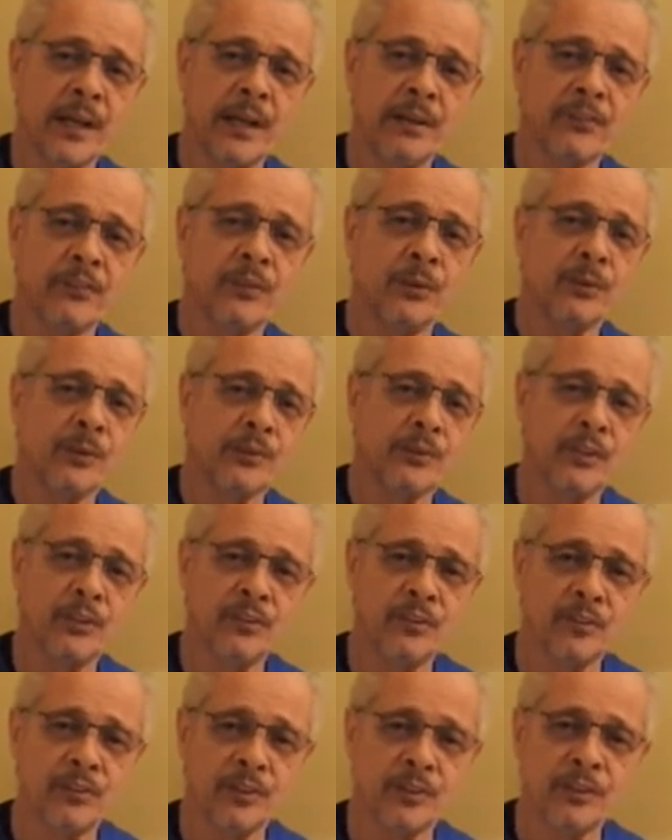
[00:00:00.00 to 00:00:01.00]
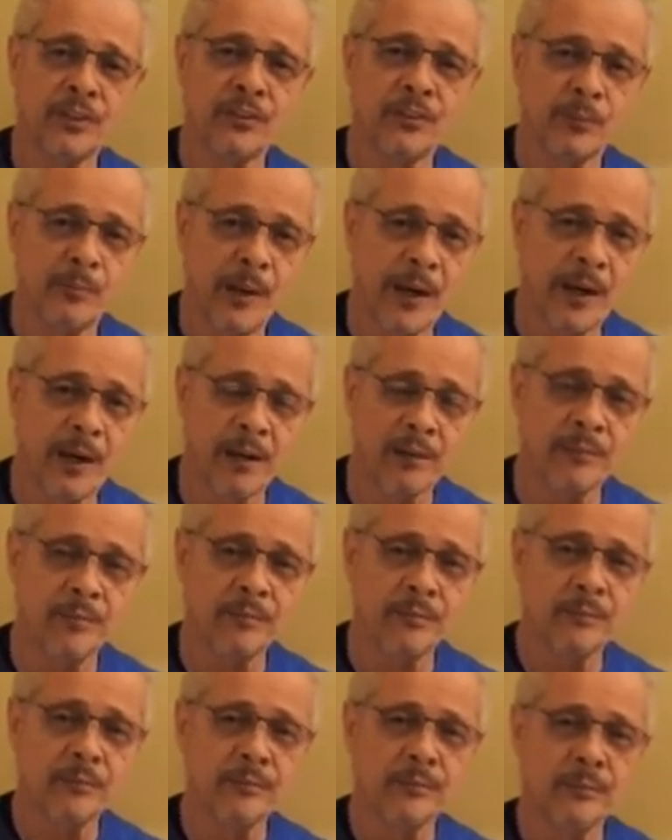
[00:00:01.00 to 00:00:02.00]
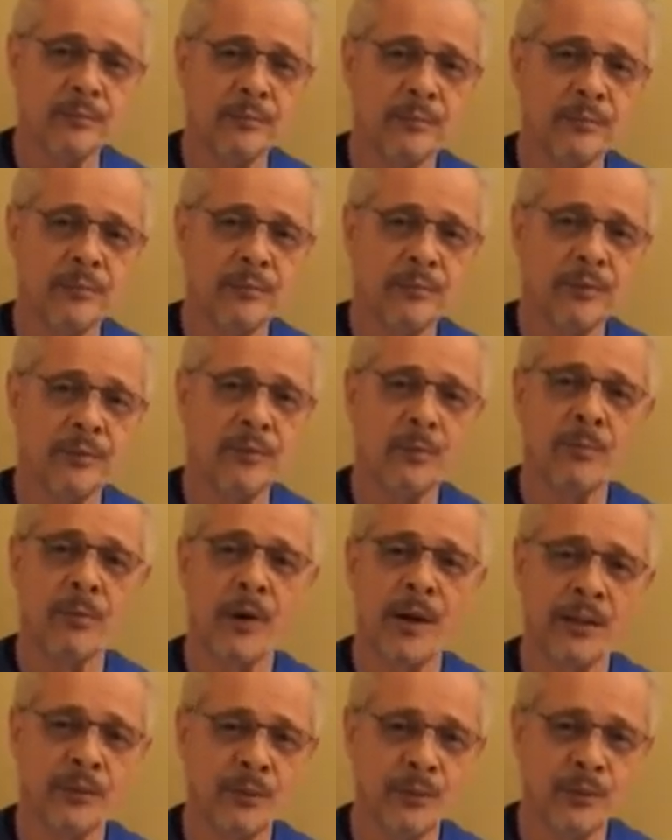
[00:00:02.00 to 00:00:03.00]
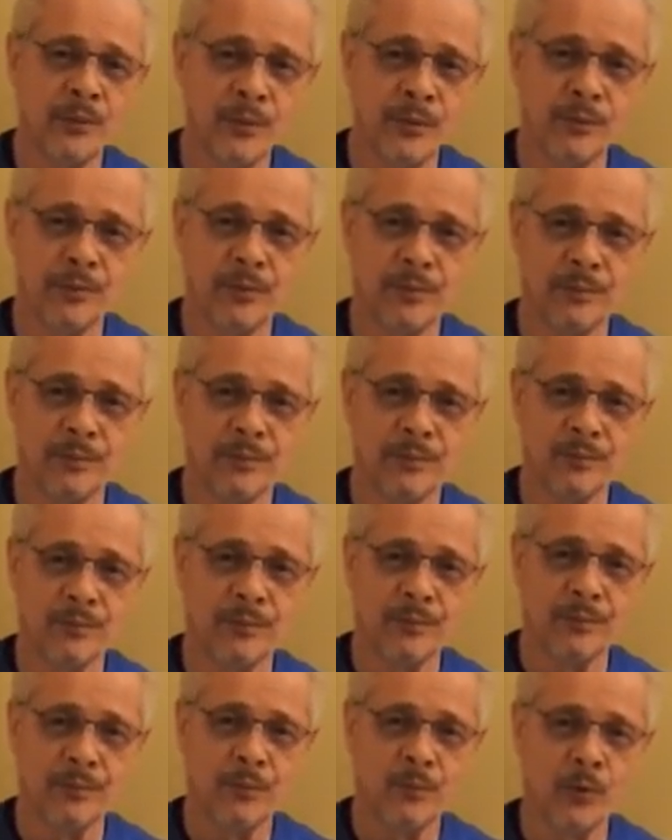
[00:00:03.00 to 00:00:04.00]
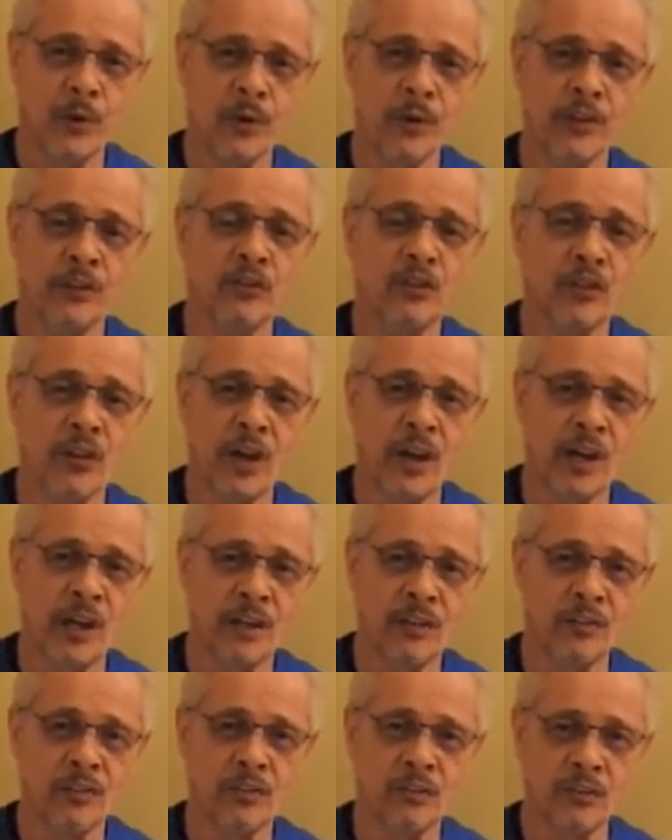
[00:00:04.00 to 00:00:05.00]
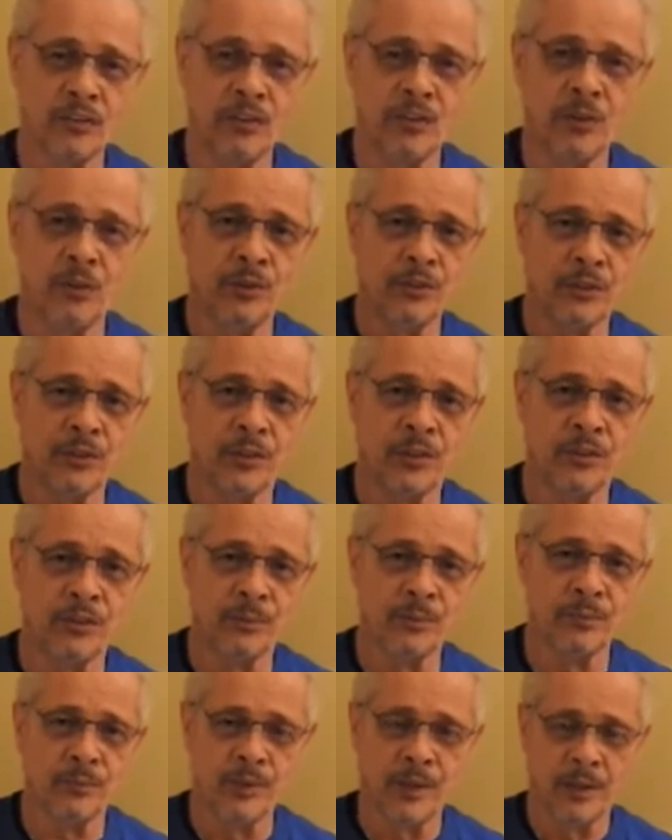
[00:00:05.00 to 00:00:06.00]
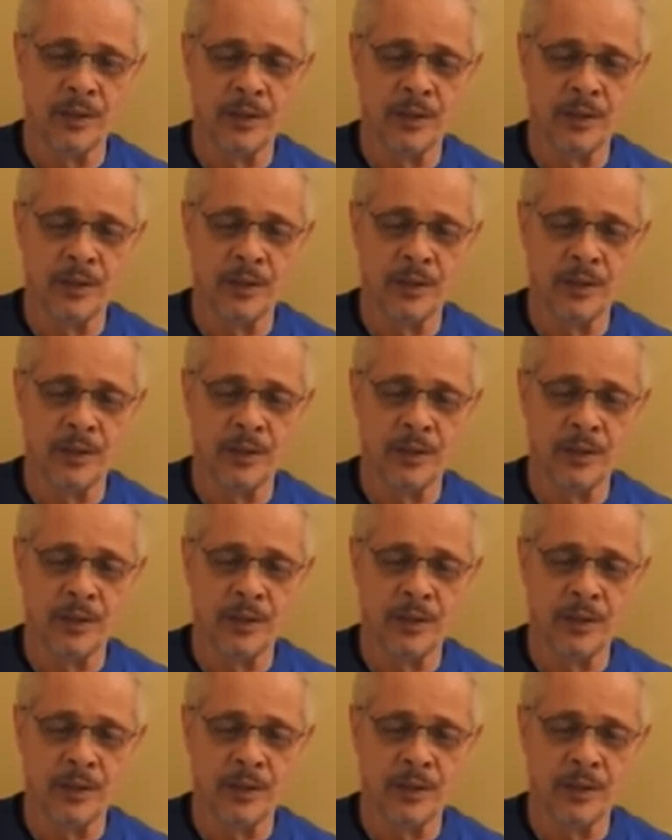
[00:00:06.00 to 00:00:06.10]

has no intention to disband. This is a brand new union. We're going to change unionism